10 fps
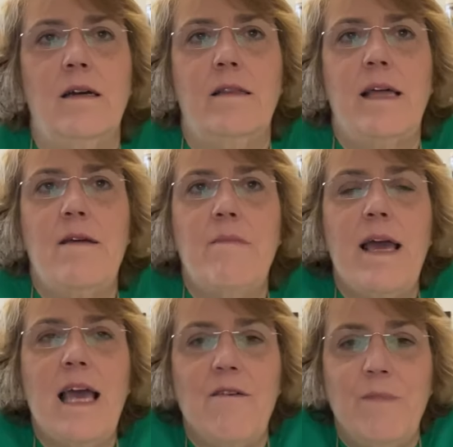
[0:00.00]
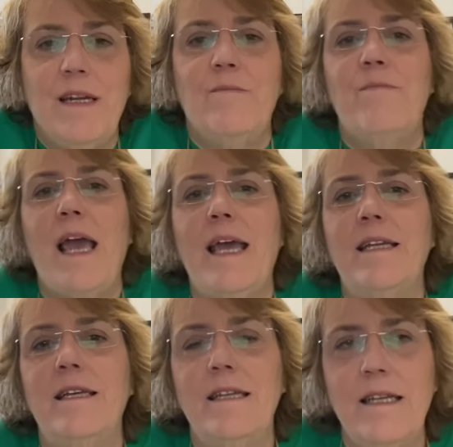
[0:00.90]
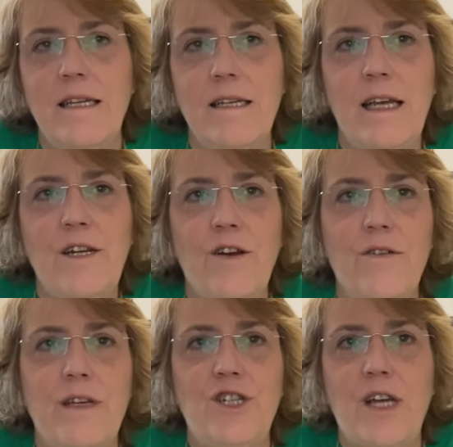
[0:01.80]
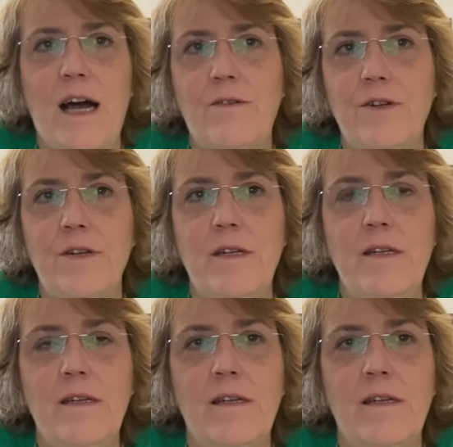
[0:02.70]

They may have been abandoned in early childhood.